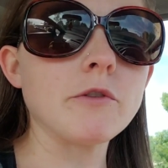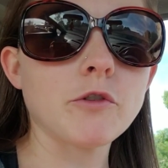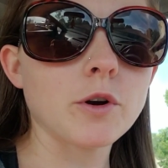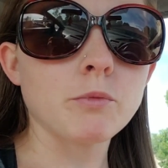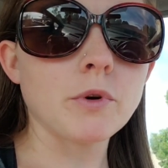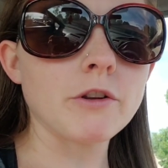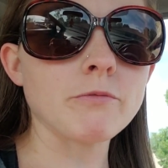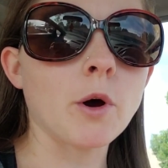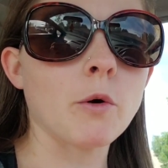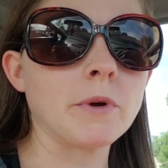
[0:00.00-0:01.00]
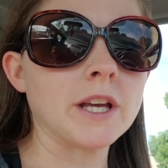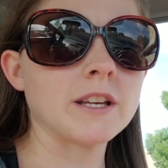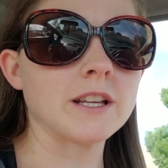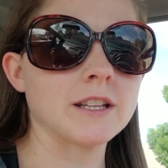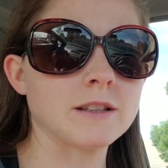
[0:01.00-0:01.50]
for a brief moment,
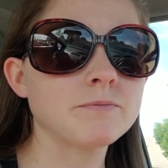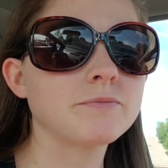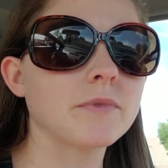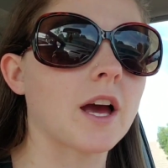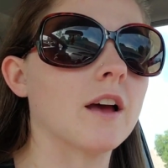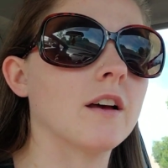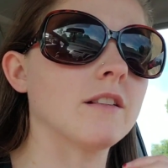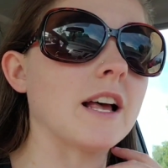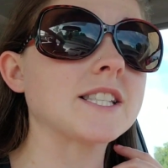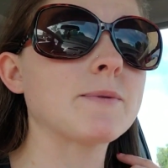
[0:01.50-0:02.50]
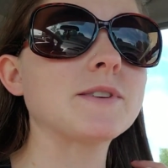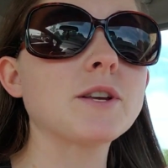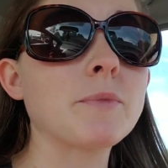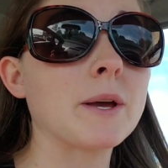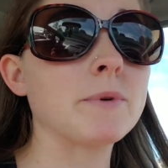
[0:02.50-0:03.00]
and last time I saw
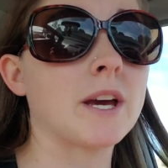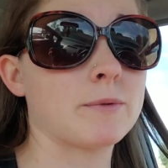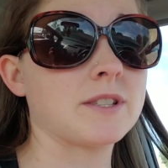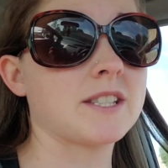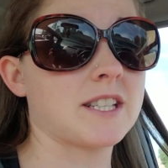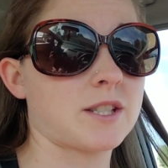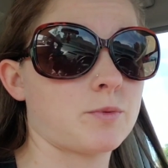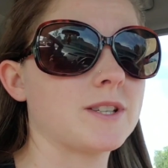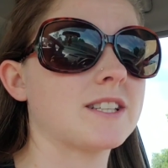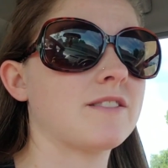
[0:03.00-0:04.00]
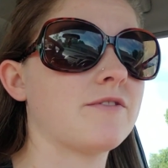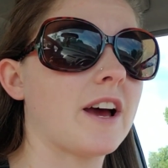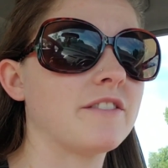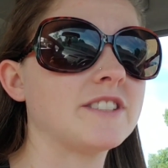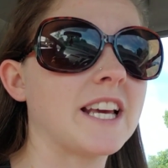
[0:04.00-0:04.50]
baby I was 6 weeks and
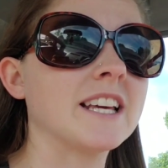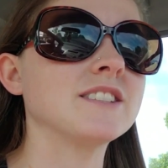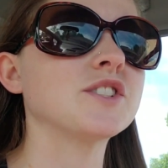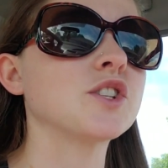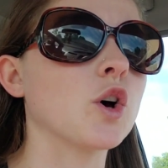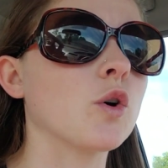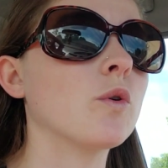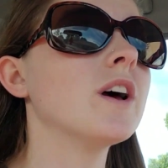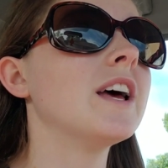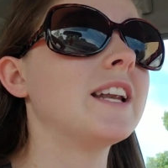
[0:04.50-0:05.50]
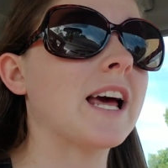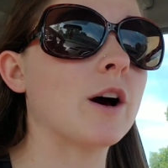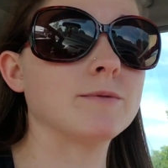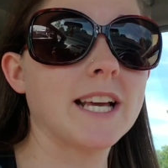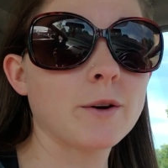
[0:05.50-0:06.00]
5 days, so now
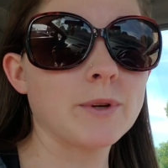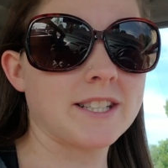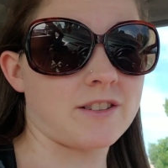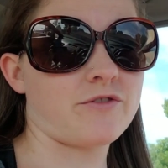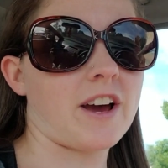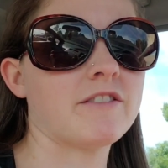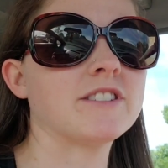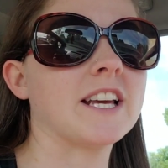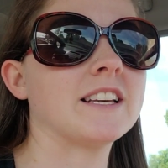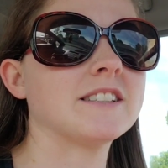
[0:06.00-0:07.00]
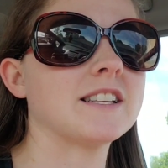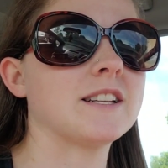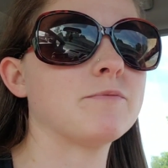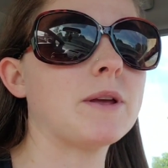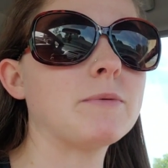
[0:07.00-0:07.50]
I'm 10 weeks and 5 days,
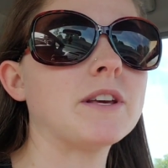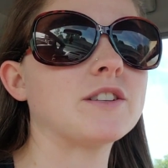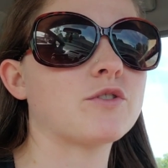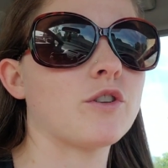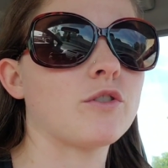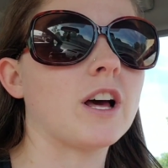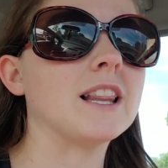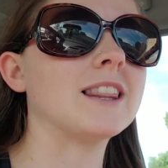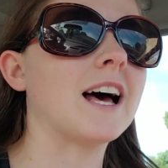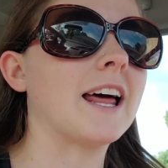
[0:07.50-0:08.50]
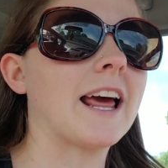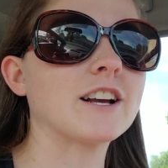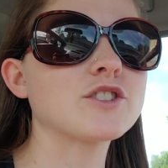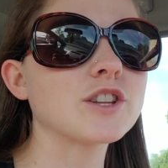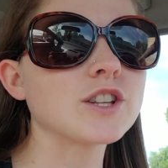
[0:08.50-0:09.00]
and baby has grown a lot.
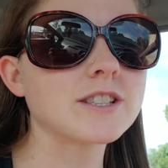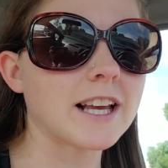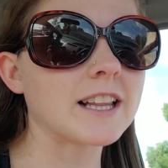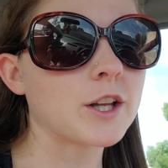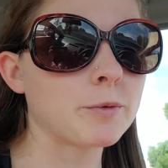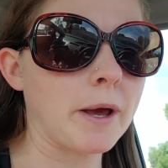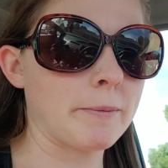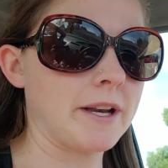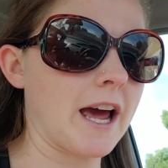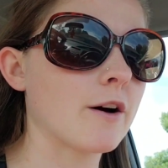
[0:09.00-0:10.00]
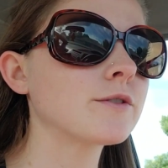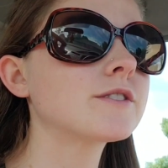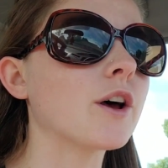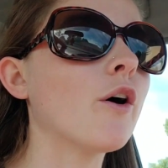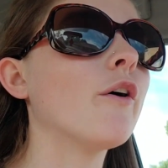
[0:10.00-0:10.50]
Actually looks like a little baby now.
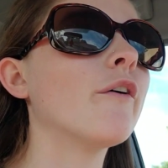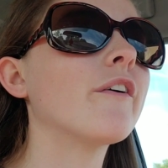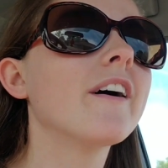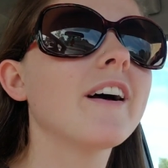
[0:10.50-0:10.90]
So